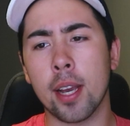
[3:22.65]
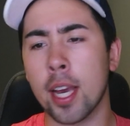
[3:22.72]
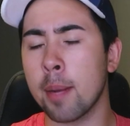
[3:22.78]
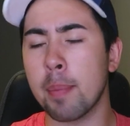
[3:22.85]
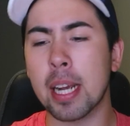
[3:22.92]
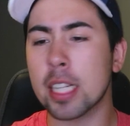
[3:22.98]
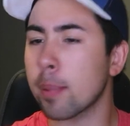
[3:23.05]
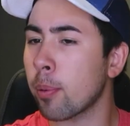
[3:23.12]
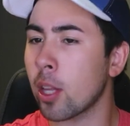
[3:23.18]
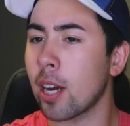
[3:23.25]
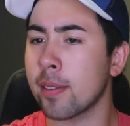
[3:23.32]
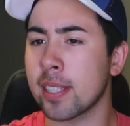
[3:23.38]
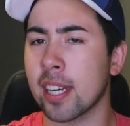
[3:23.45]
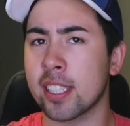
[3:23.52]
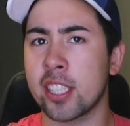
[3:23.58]
and make the
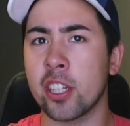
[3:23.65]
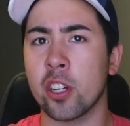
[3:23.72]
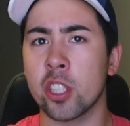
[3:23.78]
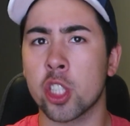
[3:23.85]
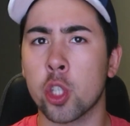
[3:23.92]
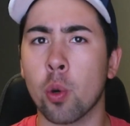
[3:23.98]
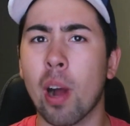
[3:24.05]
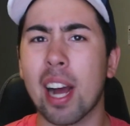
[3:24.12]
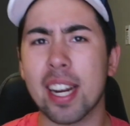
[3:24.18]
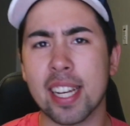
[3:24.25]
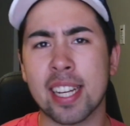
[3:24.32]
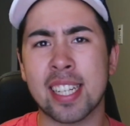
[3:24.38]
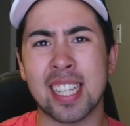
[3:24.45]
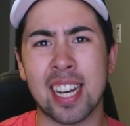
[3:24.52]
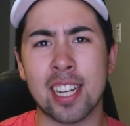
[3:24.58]
playoffs next year and try to
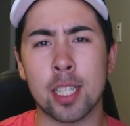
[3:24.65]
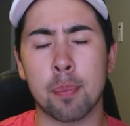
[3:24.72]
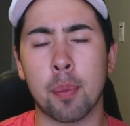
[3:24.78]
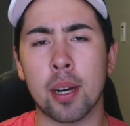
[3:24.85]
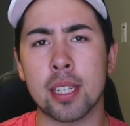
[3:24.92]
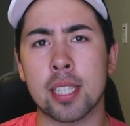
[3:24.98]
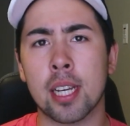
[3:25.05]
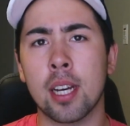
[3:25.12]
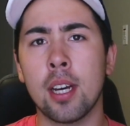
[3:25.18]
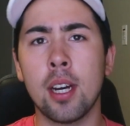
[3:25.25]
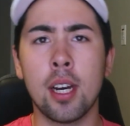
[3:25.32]
contend, but